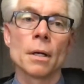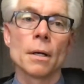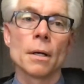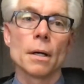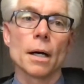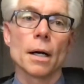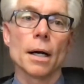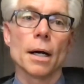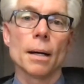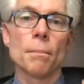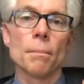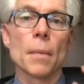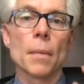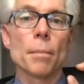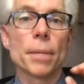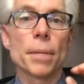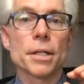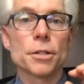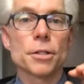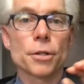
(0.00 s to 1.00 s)

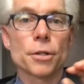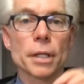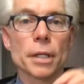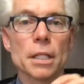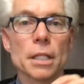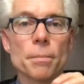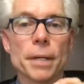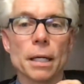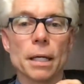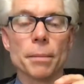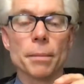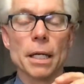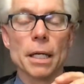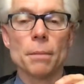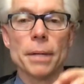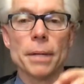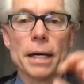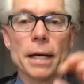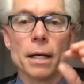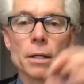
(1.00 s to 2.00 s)
But during the Pick Up and
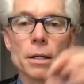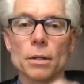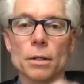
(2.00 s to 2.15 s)
Unpack,